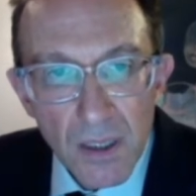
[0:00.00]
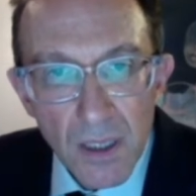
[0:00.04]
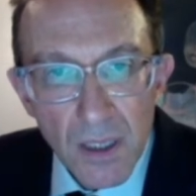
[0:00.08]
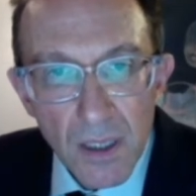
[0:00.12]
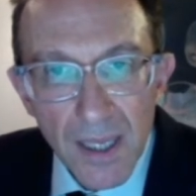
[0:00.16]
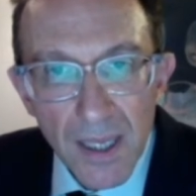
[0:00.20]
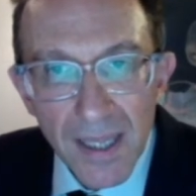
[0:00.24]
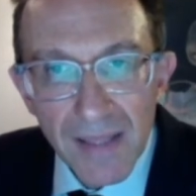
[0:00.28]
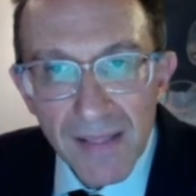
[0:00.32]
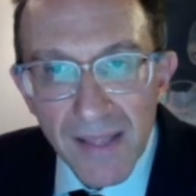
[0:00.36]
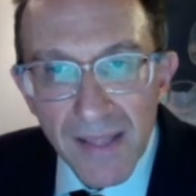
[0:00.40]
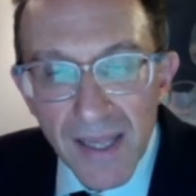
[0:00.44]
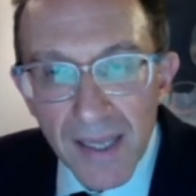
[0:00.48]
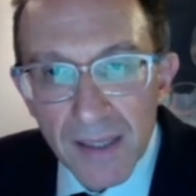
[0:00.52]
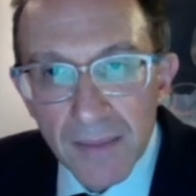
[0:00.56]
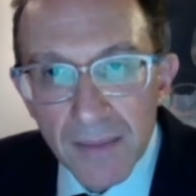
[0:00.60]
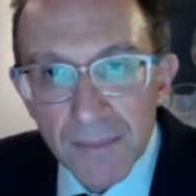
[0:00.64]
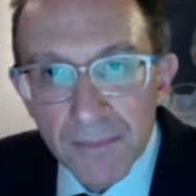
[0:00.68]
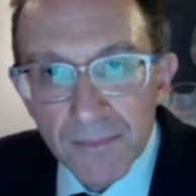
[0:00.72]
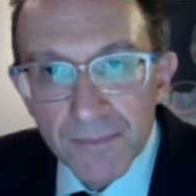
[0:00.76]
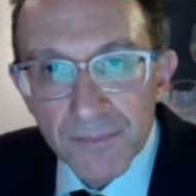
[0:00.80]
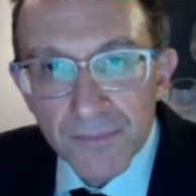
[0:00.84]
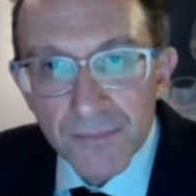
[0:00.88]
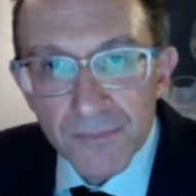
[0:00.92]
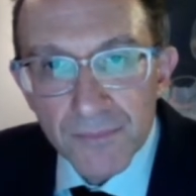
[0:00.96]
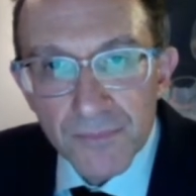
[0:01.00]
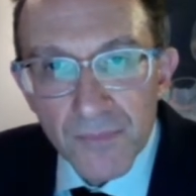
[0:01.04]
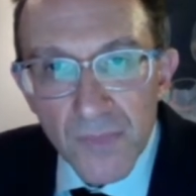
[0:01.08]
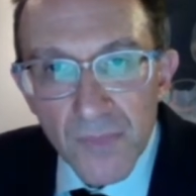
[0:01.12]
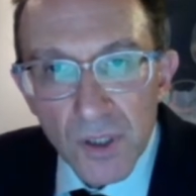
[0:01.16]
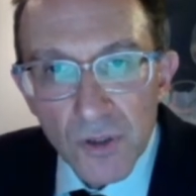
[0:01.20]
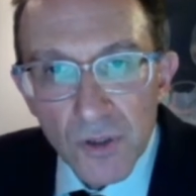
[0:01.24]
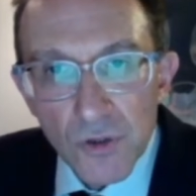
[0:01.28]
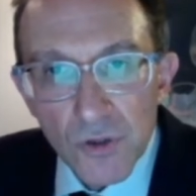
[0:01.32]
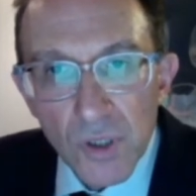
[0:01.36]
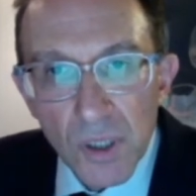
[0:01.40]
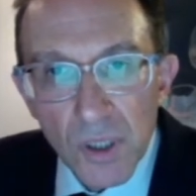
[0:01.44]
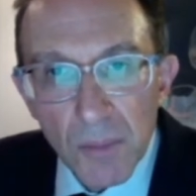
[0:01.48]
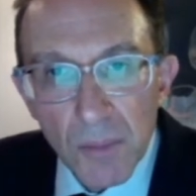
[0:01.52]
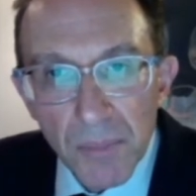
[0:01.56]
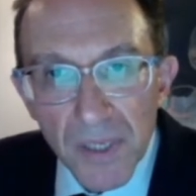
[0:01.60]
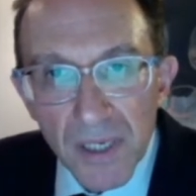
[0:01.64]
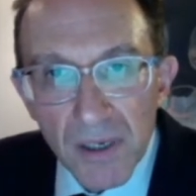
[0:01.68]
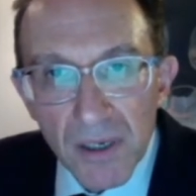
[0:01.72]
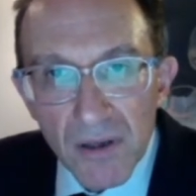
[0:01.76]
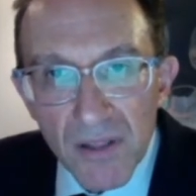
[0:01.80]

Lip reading: and then you compare